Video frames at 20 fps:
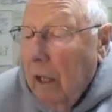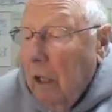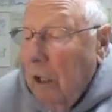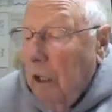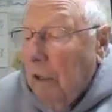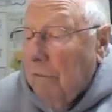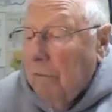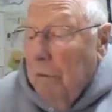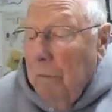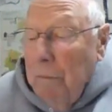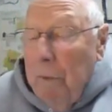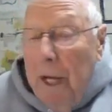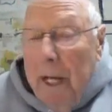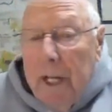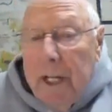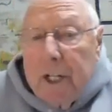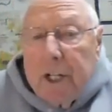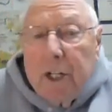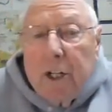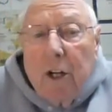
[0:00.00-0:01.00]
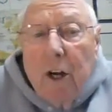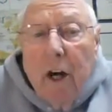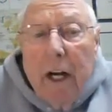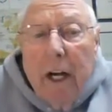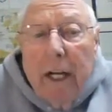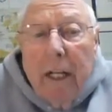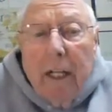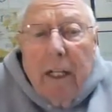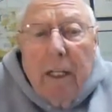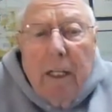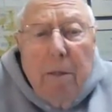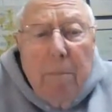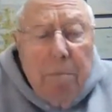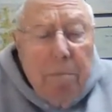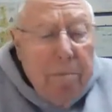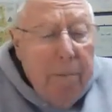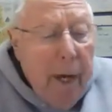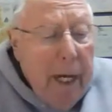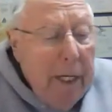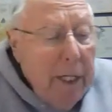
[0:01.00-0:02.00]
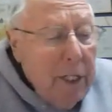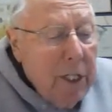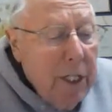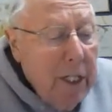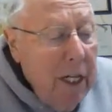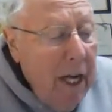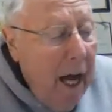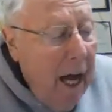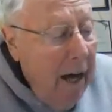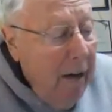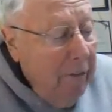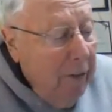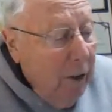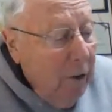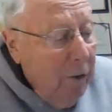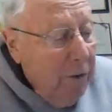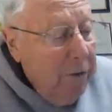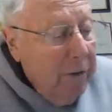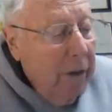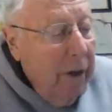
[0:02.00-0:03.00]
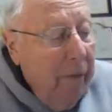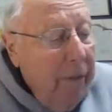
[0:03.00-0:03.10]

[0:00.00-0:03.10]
Look for my historically based novels,